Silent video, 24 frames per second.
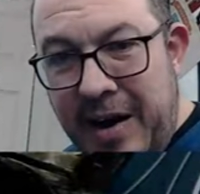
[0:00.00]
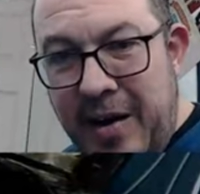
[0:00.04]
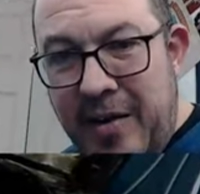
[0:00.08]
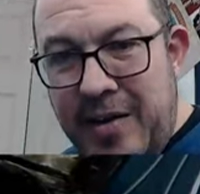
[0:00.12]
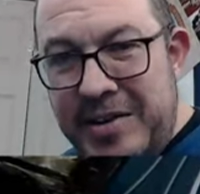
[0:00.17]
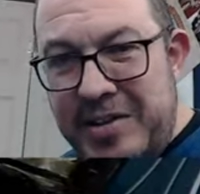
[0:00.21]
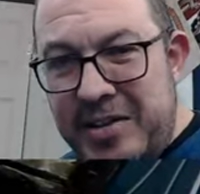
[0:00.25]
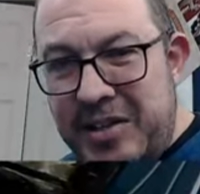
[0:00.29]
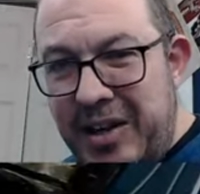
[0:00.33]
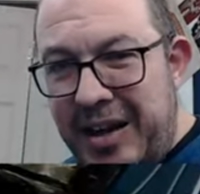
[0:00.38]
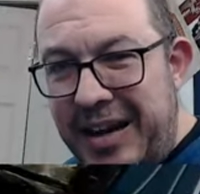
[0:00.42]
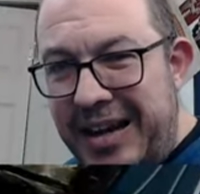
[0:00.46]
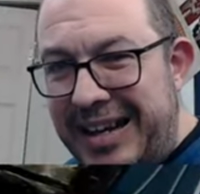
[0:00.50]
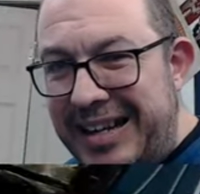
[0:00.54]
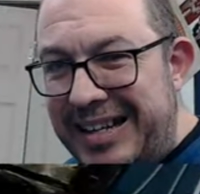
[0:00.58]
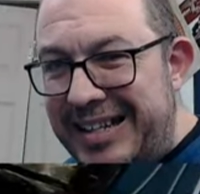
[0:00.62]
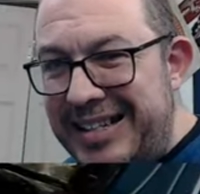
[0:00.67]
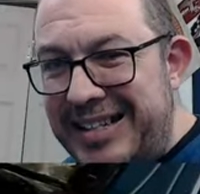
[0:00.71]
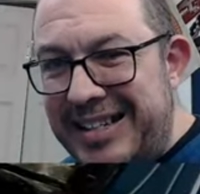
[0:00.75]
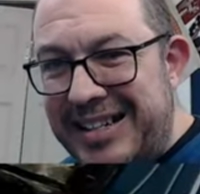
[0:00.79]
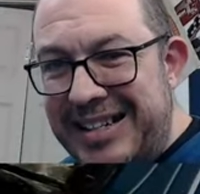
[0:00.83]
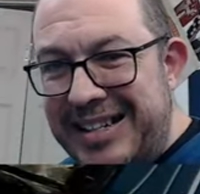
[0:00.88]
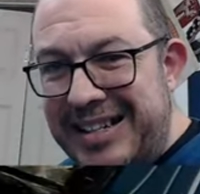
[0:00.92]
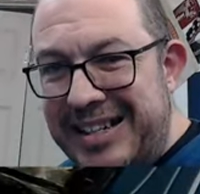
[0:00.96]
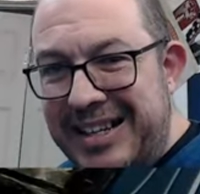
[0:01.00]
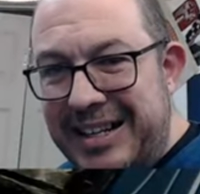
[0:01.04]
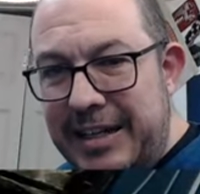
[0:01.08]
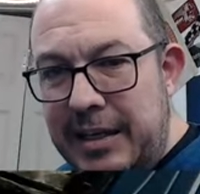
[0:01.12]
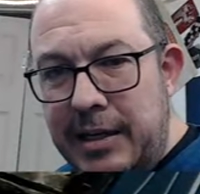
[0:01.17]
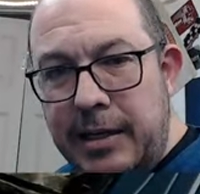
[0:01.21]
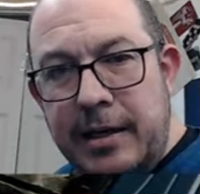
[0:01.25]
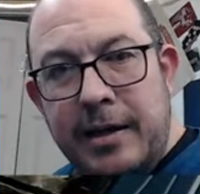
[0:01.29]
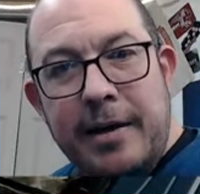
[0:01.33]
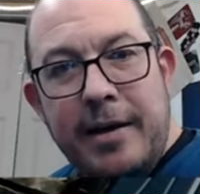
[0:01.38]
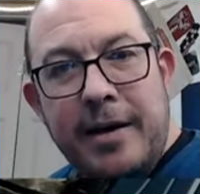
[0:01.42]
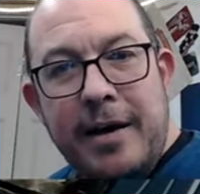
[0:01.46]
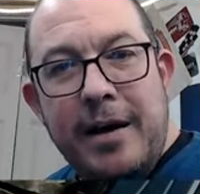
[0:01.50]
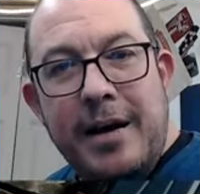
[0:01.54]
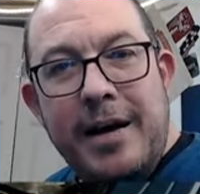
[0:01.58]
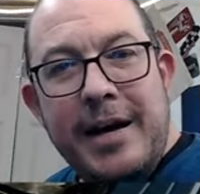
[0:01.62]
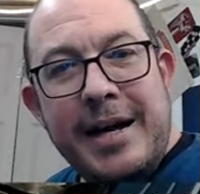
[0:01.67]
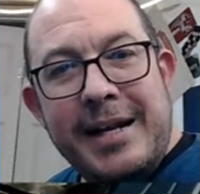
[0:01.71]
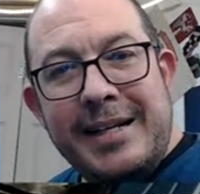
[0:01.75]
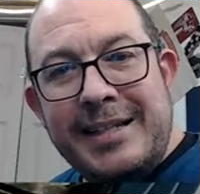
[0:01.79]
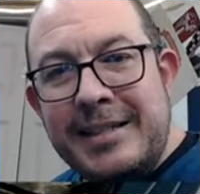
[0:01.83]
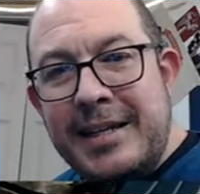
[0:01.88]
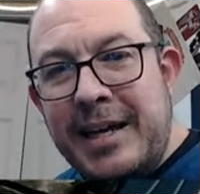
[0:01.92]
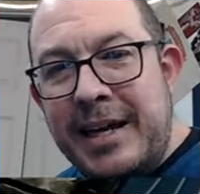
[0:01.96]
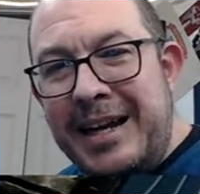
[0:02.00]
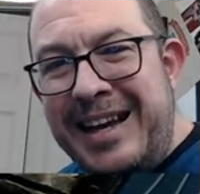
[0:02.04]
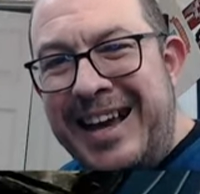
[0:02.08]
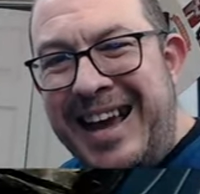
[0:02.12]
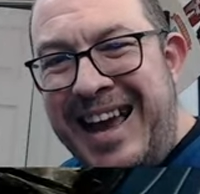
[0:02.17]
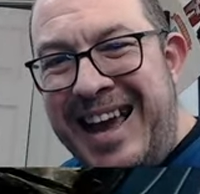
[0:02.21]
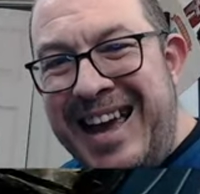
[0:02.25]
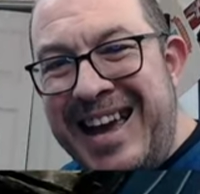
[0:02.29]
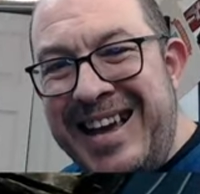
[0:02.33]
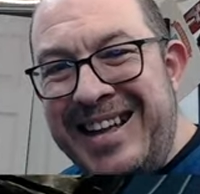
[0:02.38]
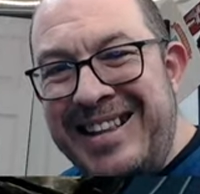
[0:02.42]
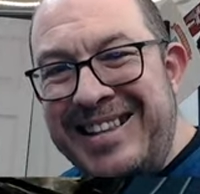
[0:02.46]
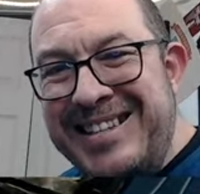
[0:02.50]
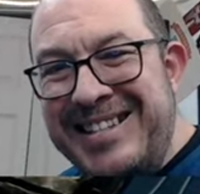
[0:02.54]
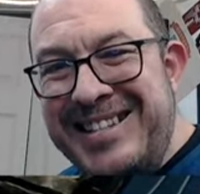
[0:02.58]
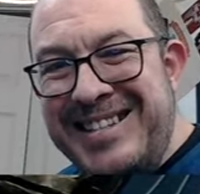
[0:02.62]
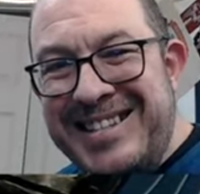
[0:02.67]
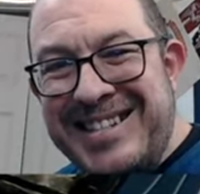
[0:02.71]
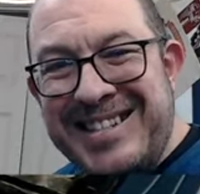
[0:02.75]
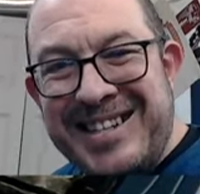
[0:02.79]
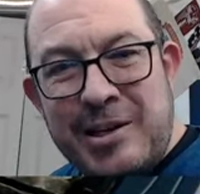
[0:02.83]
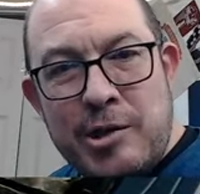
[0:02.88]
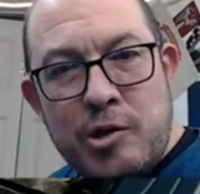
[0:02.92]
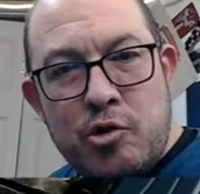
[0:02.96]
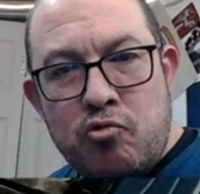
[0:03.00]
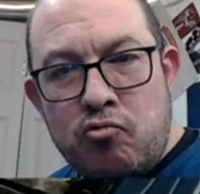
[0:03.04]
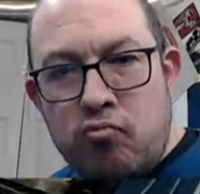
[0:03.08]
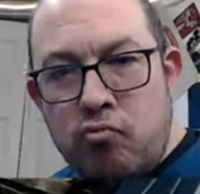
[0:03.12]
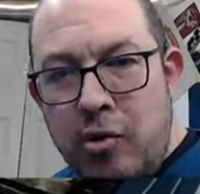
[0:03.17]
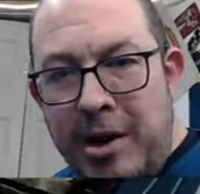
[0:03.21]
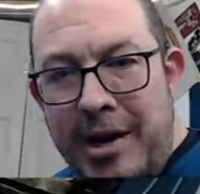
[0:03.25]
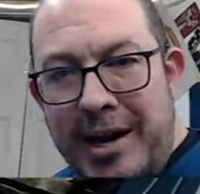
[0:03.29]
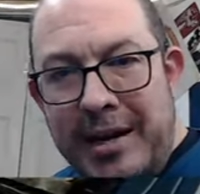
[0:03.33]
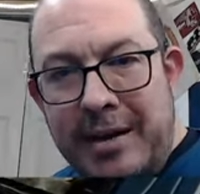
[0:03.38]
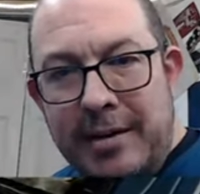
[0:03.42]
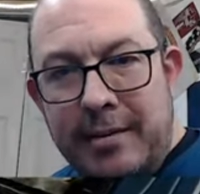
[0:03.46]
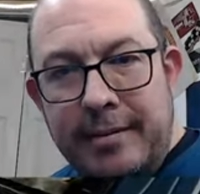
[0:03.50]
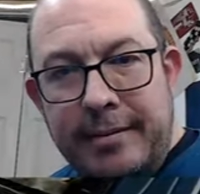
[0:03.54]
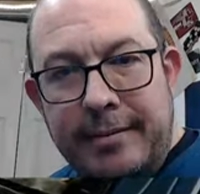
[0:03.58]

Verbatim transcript: it's like, it's like, hey, this is a great